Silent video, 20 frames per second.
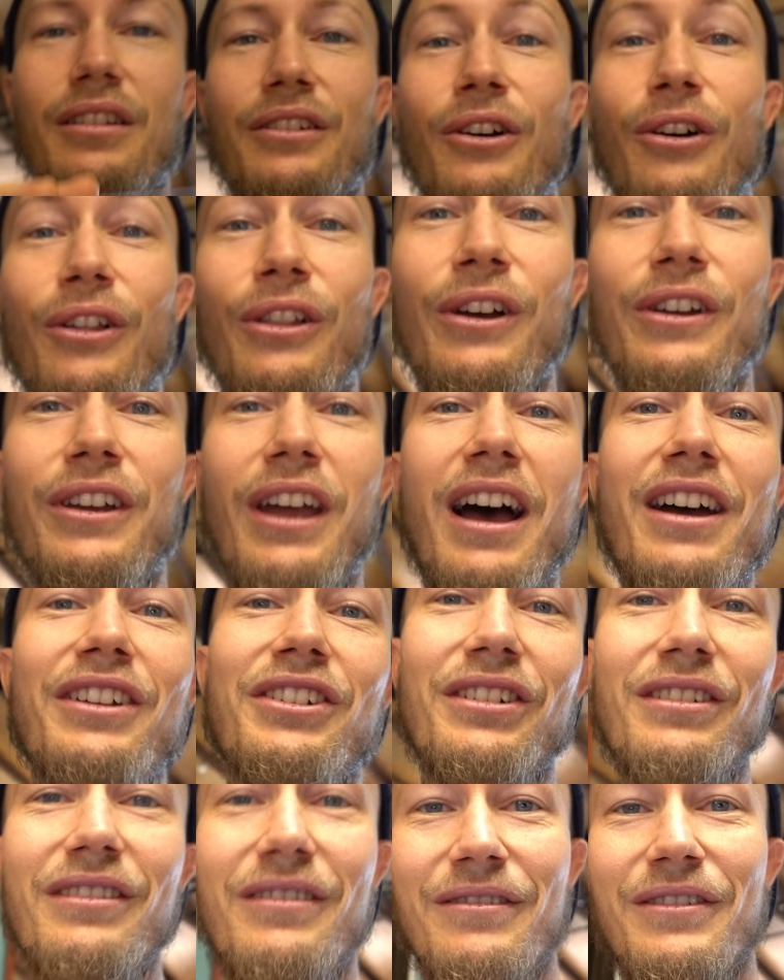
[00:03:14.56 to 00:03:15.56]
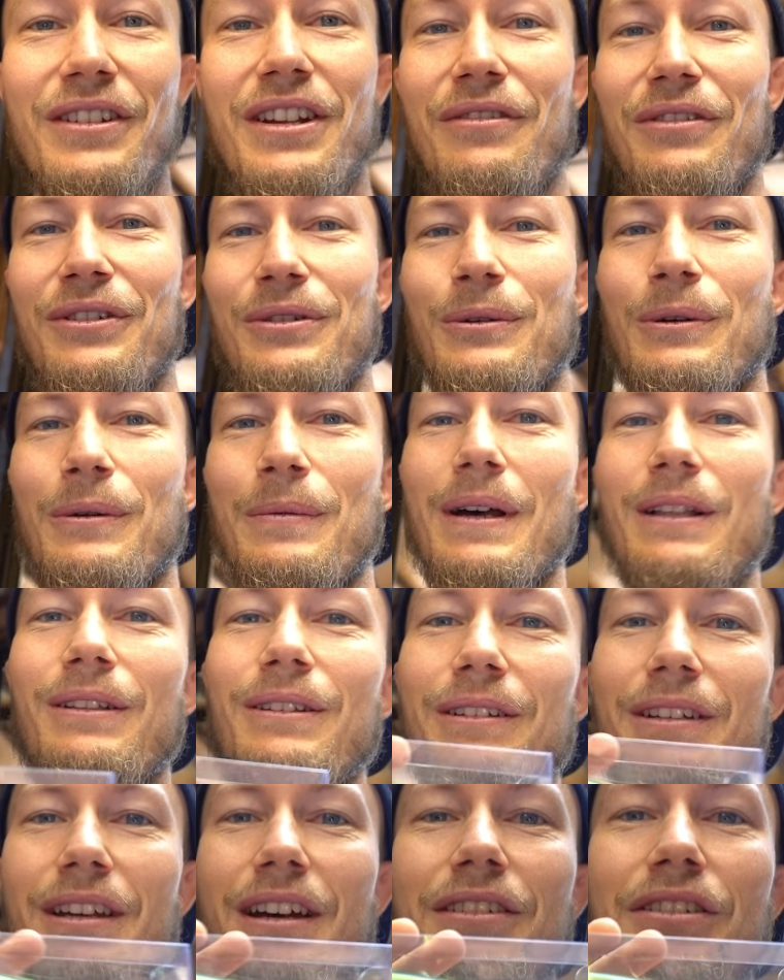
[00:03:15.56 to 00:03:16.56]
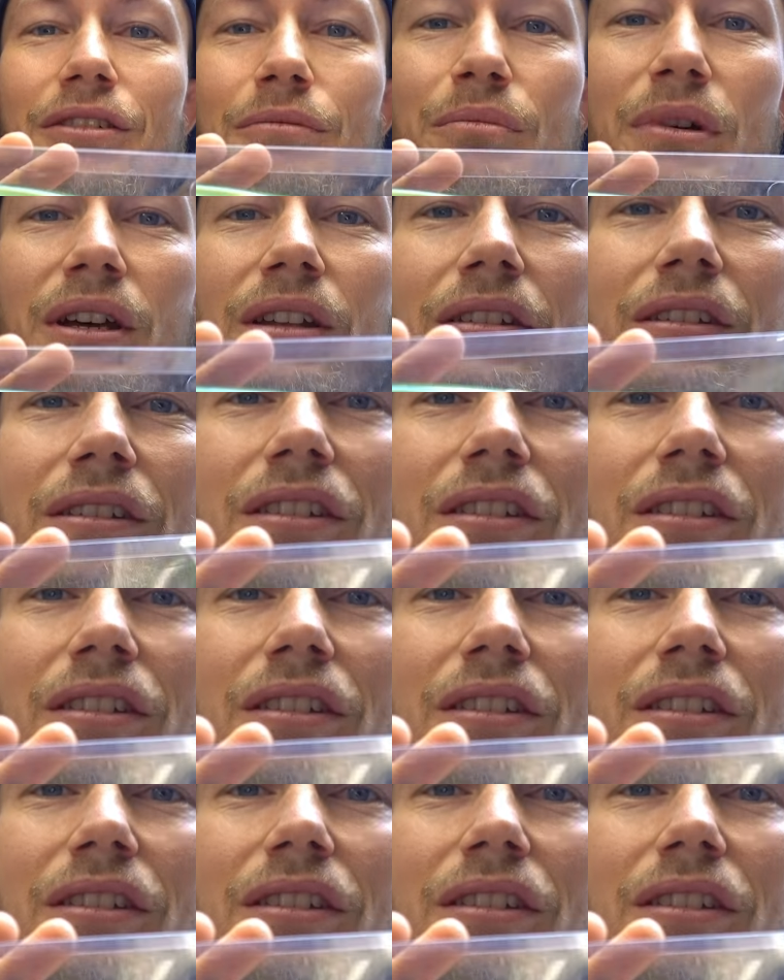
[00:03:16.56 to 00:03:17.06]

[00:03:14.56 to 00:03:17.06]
not location. We never talk about location, but